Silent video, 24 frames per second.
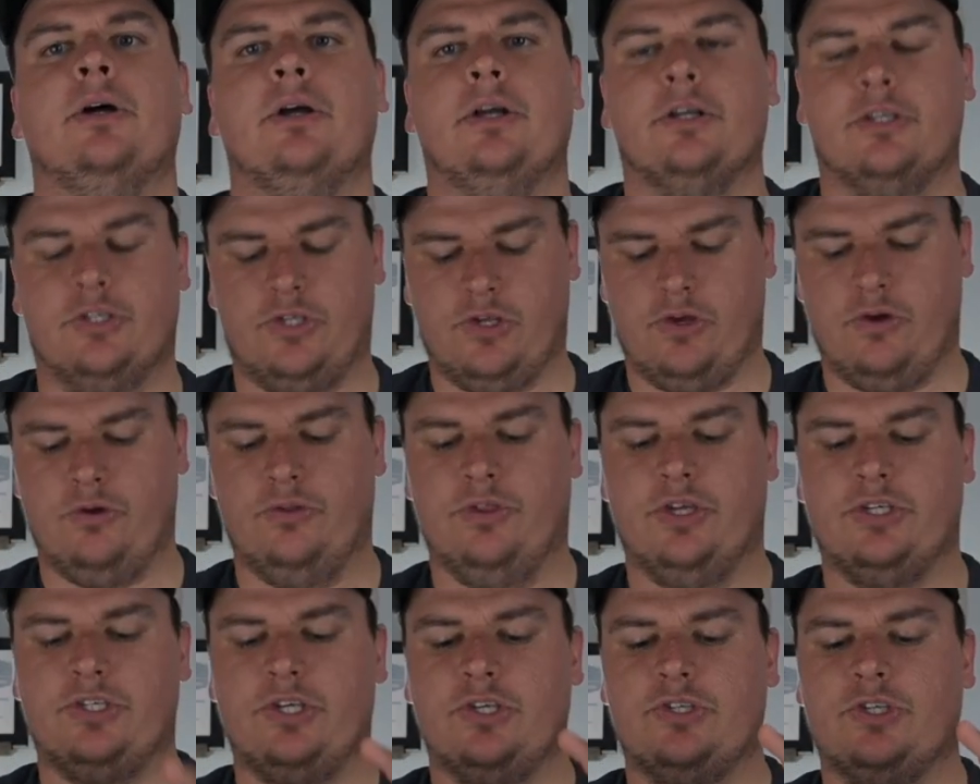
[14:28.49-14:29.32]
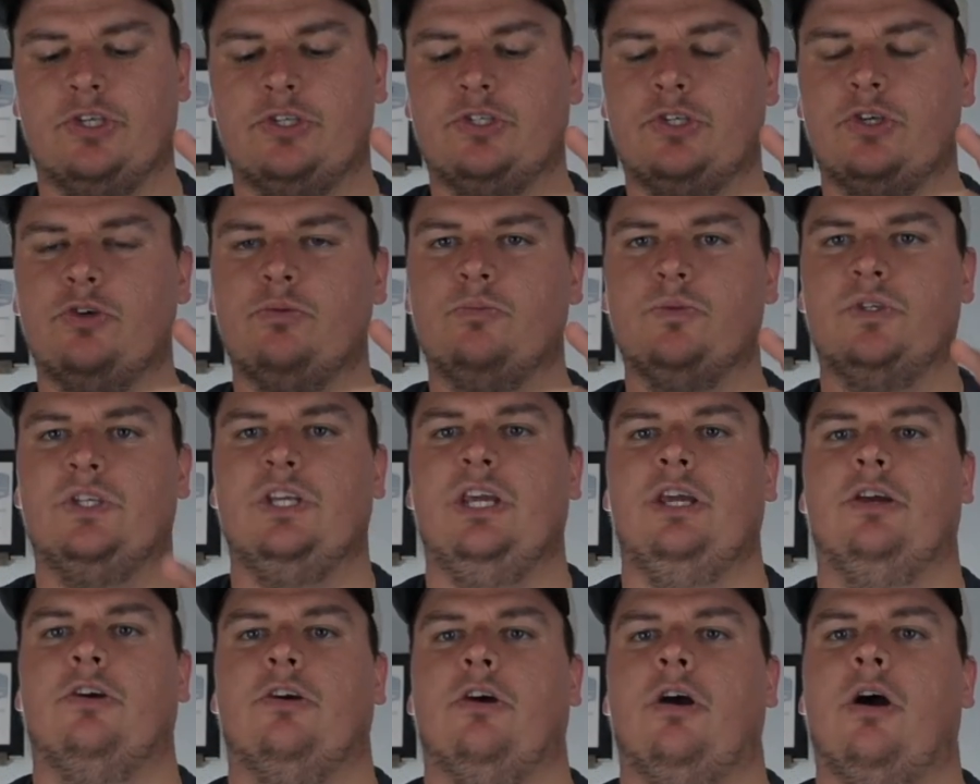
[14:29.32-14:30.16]
So this is a Zoom
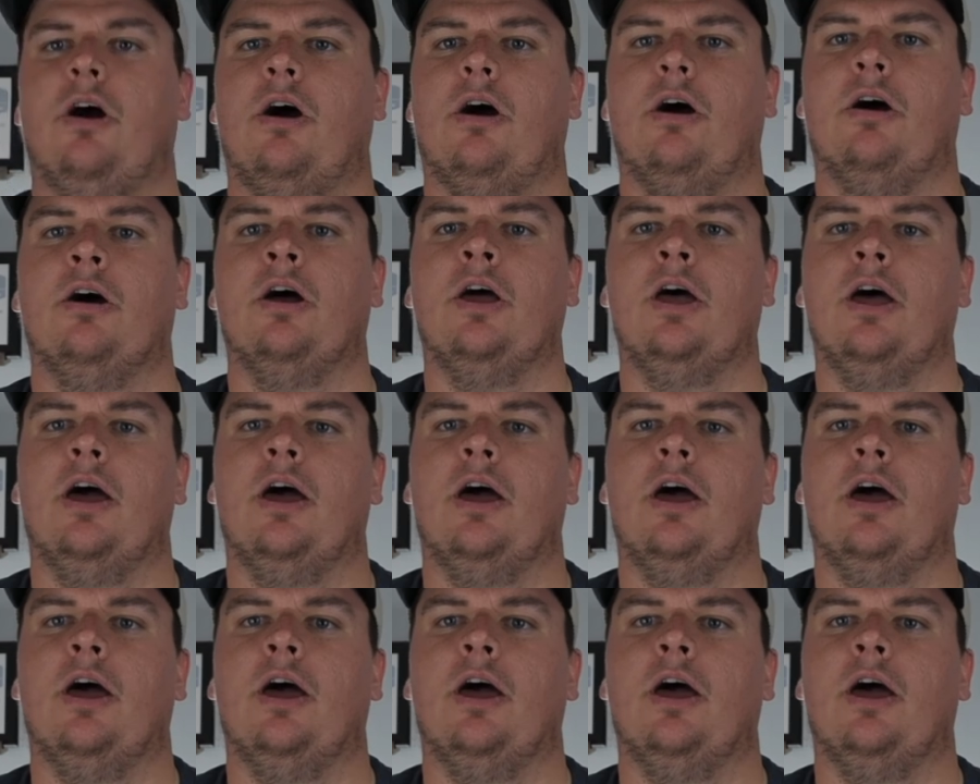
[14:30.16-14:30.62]
Z-Craw.